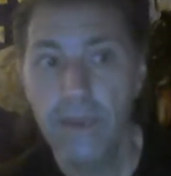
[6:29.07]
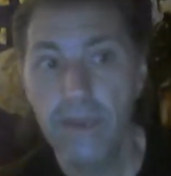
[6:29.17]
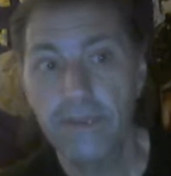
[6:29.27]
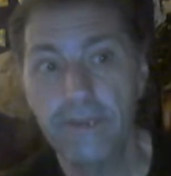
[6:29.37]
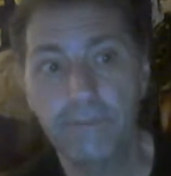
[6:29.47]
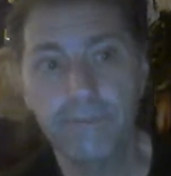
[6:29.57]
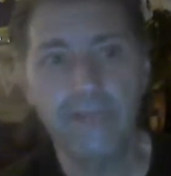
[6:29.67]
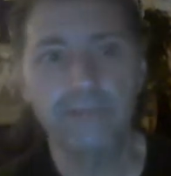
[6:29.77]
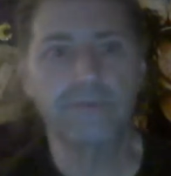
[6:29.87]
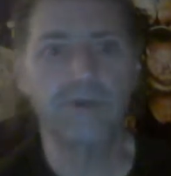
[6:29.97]
In an
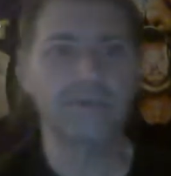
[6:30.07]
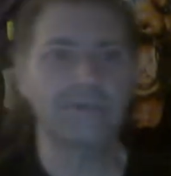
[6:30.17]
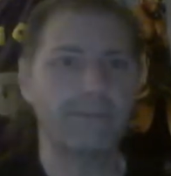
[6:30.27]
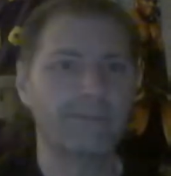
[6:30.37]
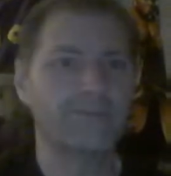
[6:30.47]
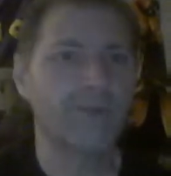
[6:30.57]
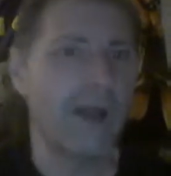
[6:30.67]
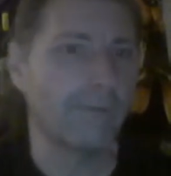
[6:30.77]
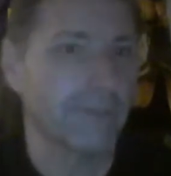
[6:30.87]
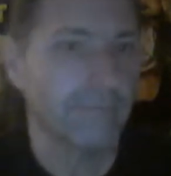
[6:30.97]
update, the charges have been dropped.